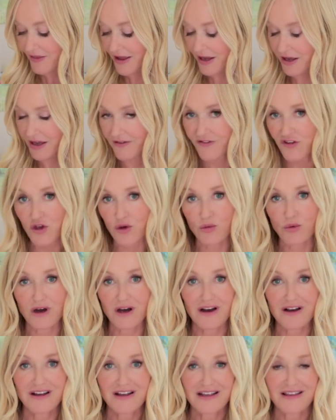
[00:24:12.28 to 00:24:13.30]
they, if you
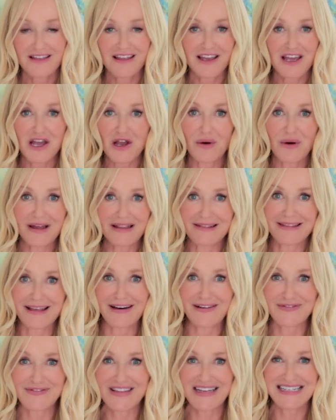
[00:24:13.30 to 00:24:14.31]
were thinking, oh, I
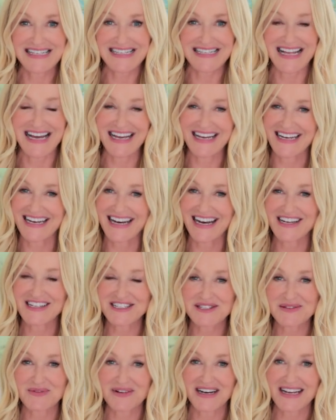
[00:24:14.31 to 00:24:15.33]
love this line and I
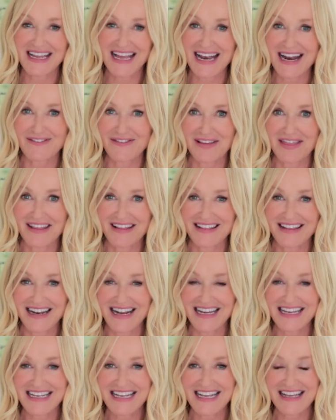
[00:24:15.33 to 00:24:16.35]
just want to get everything that
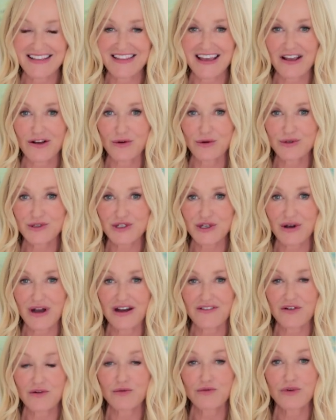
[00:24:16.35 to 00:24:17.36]
I need, they also
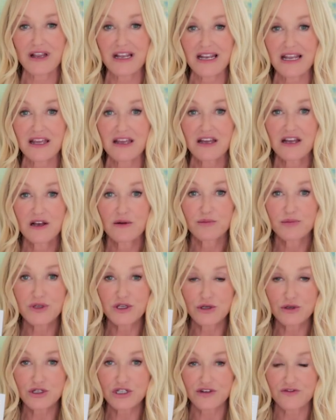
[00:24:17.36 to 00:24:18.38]
have a really
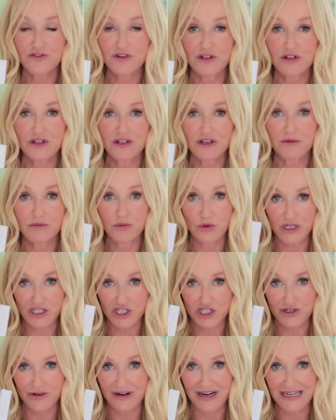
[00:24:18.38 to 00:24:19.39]
beautiful
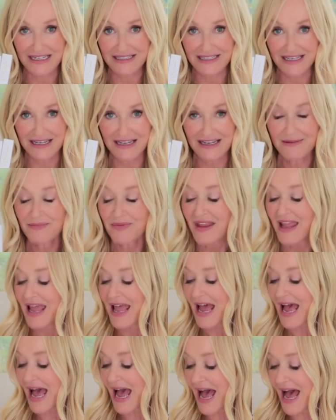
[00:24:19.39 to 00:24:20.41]
moisturizer
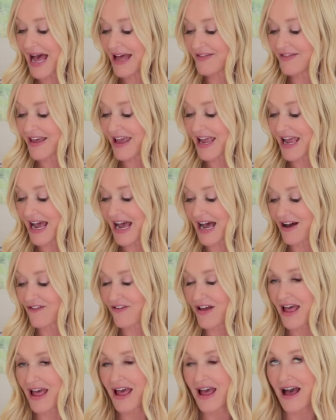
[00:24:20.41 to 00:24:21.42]
and they
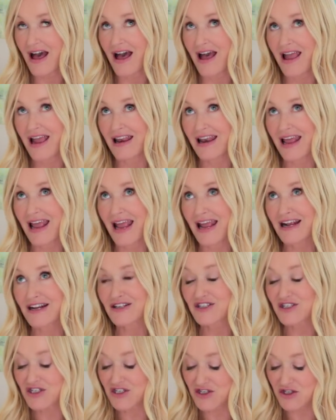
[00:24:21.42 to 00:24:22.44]
have an
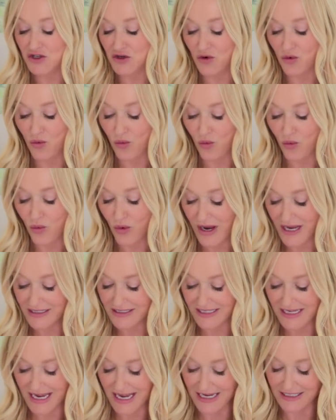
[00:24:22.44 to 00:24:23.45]

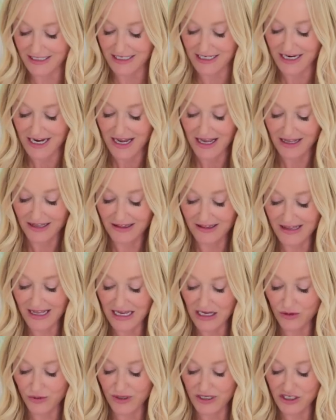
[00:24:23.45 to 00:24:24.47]
exquisite
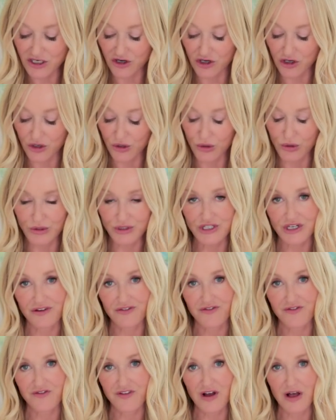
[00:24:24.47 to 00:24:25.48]
liquid gold
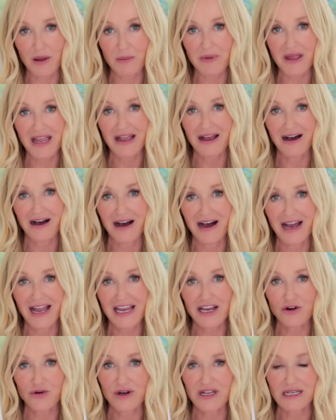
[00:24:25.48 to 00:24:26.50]
firming
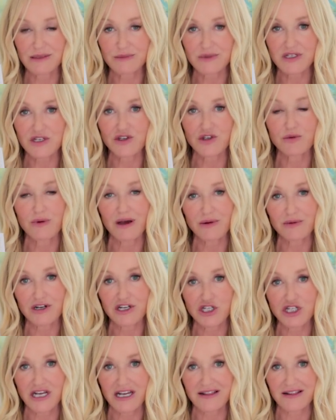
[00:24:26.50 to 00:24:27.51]
eye cream. So you might want
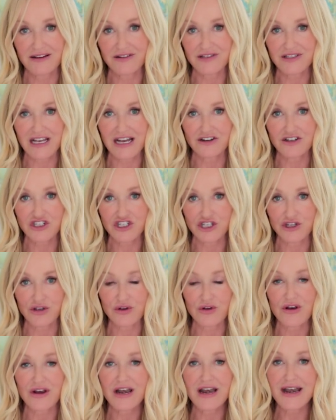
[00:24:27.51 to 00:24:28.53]
to check those out
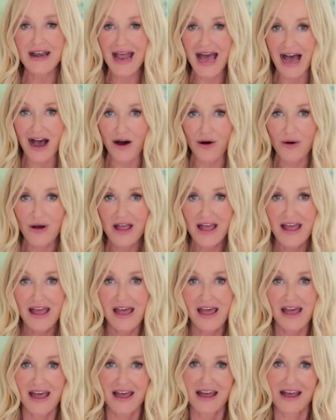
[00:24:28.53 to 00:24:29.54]
too. Now,
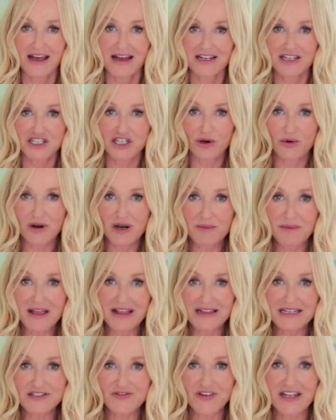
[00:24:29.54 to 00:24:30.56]
don't want to
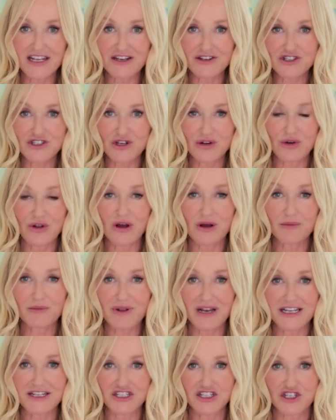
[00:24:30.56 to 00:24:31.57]
make this video too long,
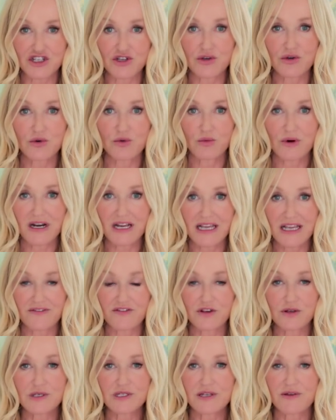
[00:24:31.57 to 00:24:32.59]
but I do want to give
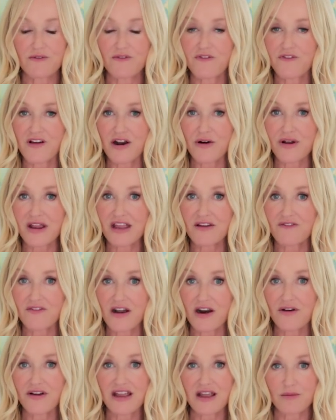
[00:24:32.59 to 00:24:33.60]
you some very,
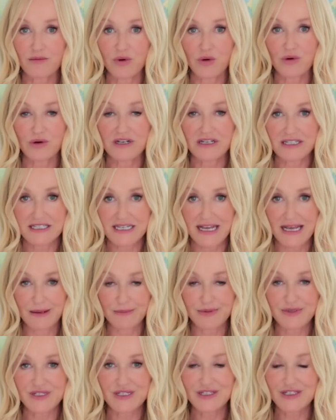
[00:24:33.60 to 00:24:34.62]
very important
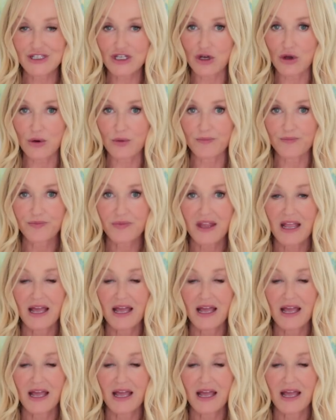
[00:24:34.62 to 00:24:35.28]
tips. So